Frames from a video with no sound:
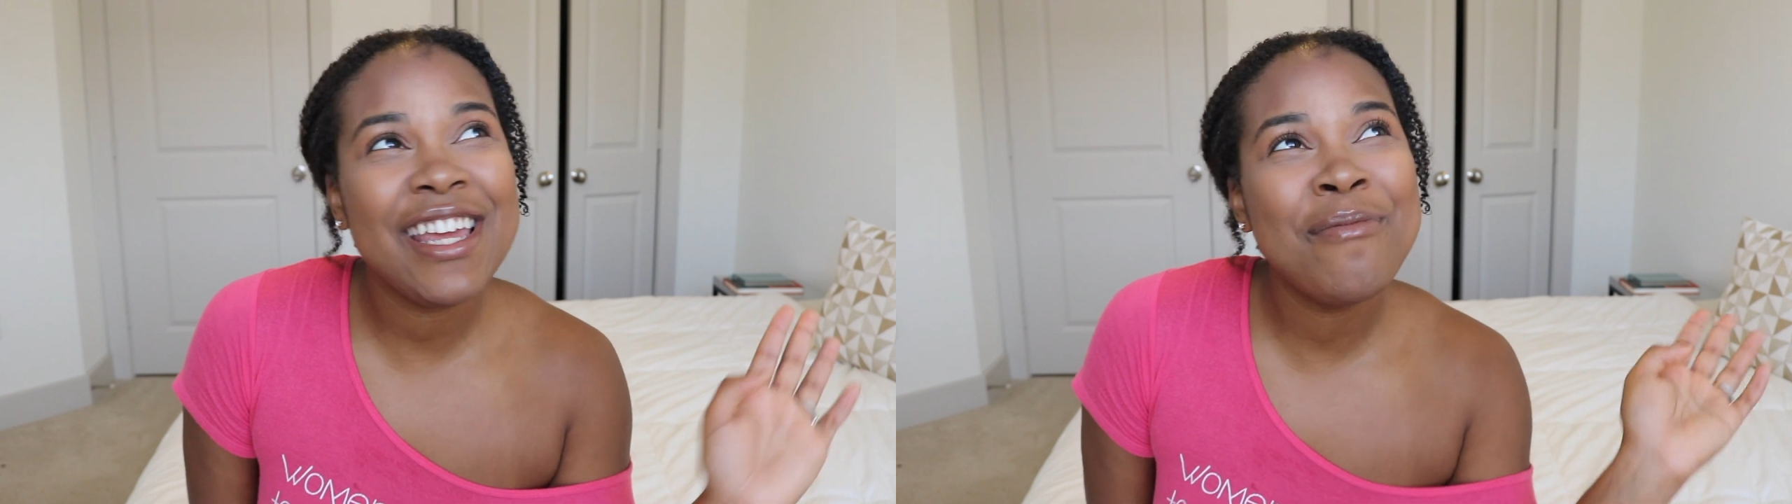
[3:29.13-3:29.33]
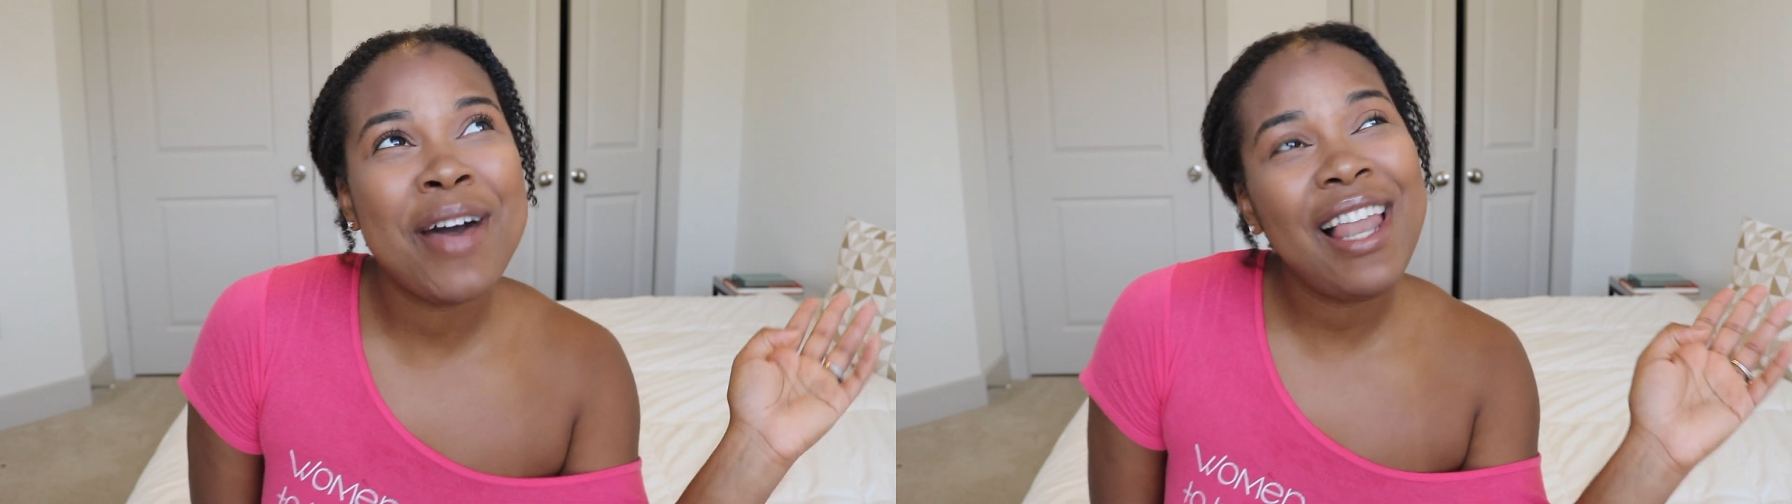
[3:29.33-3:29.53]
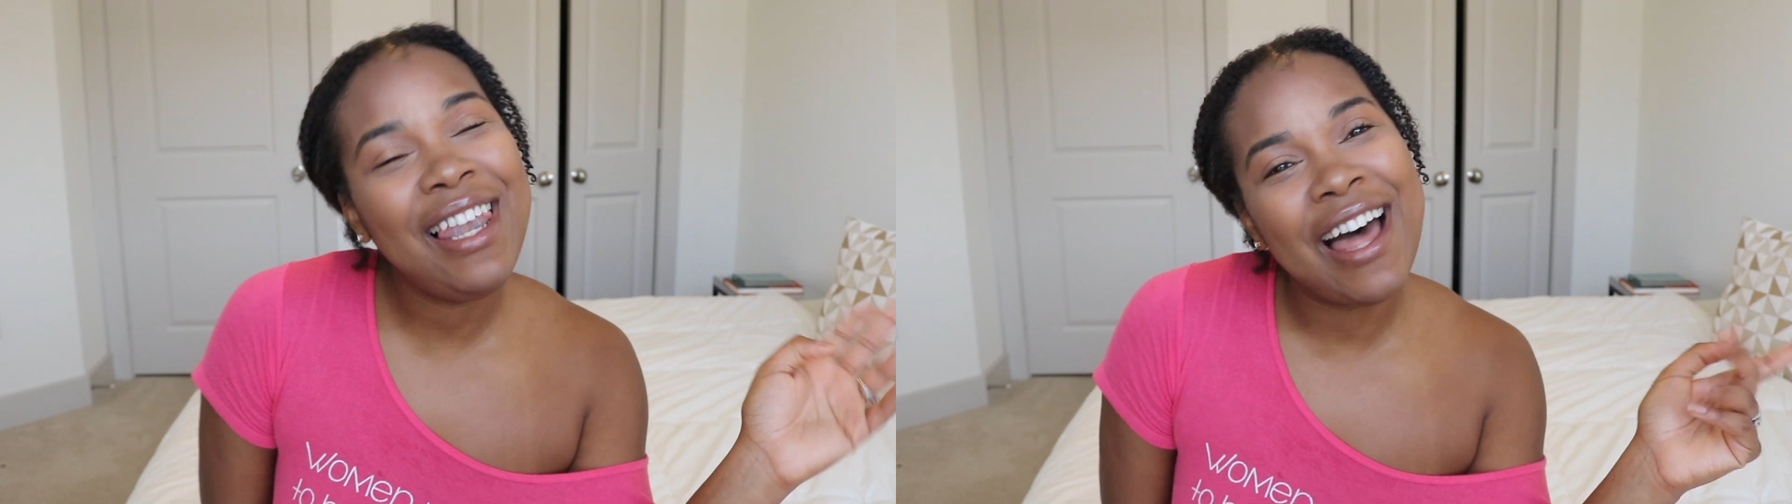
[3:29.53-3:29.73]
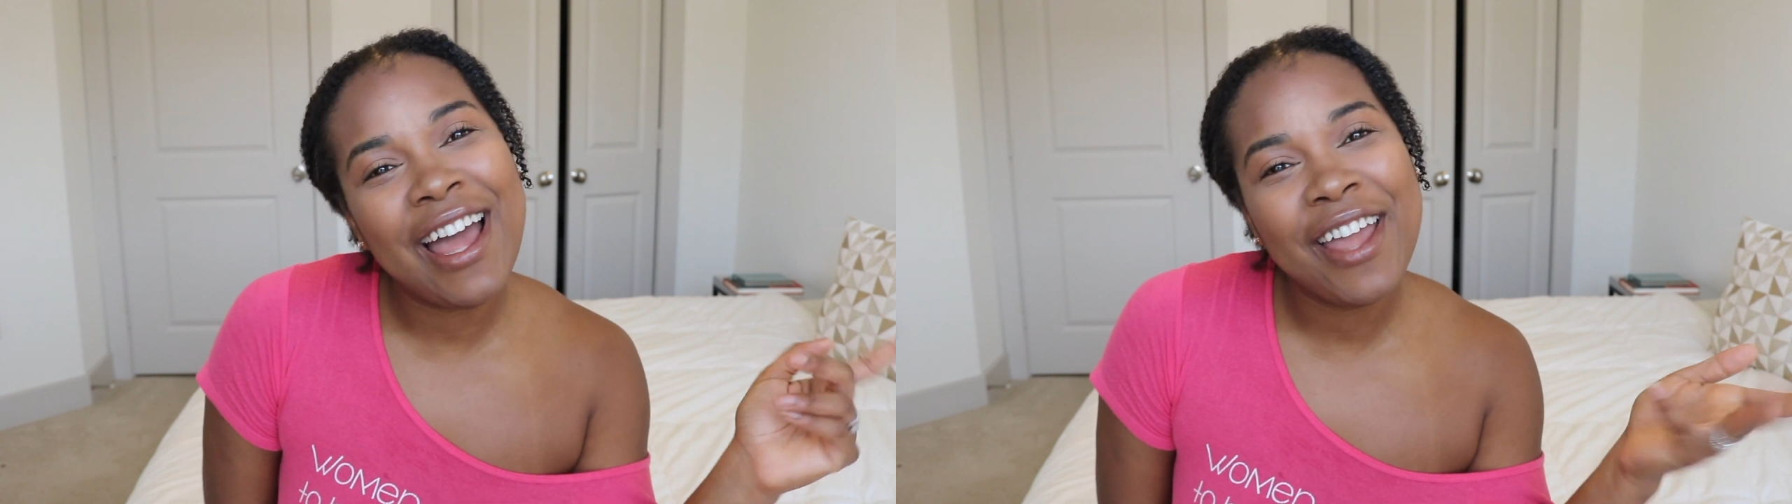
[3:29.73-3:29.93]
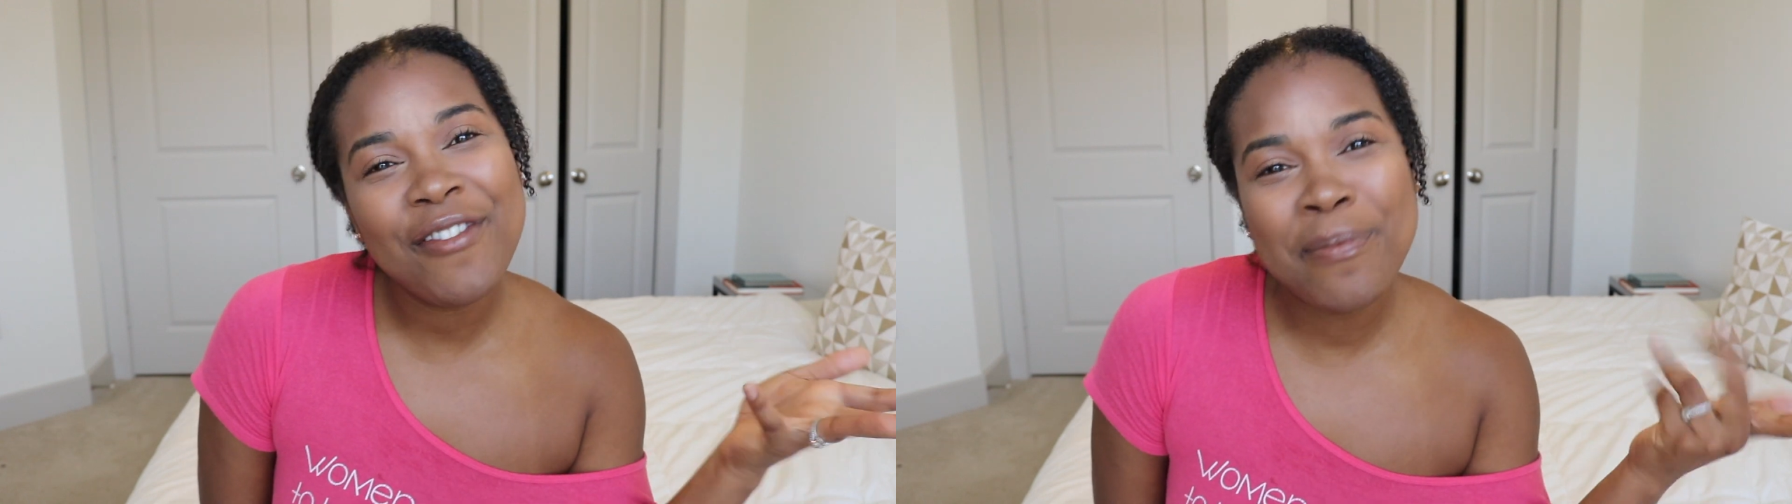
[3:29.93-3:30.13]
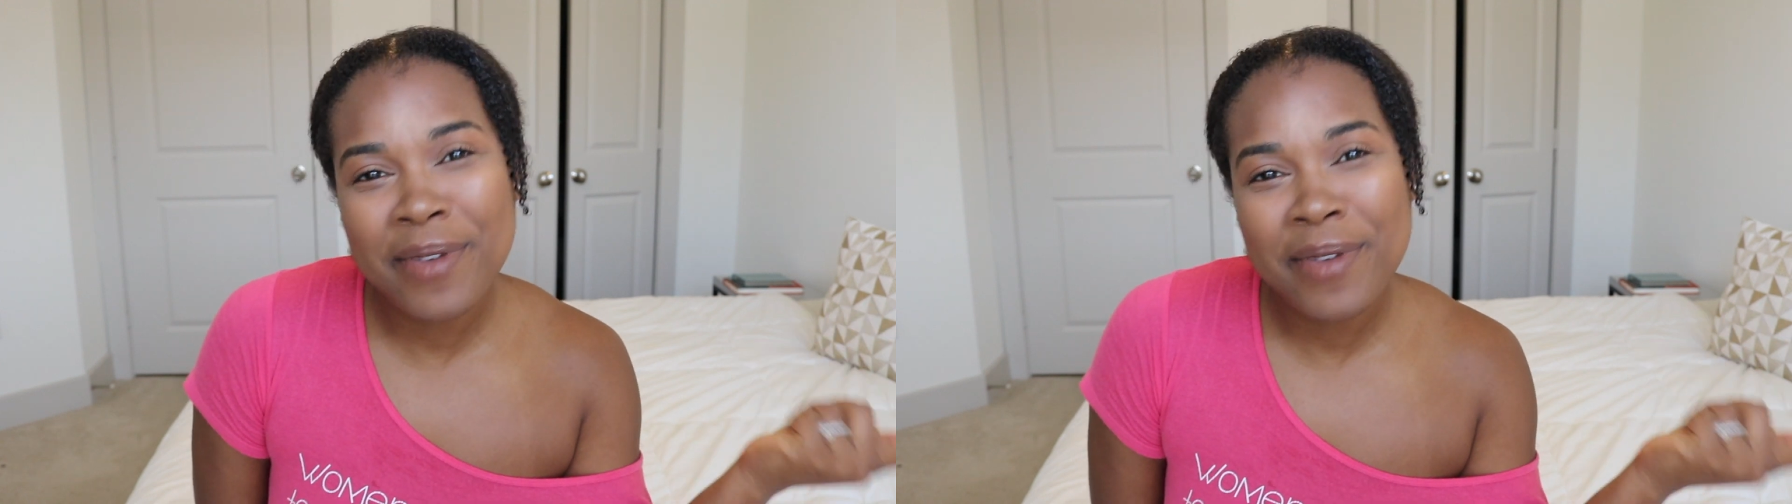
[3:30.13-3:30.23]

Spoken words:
in my life.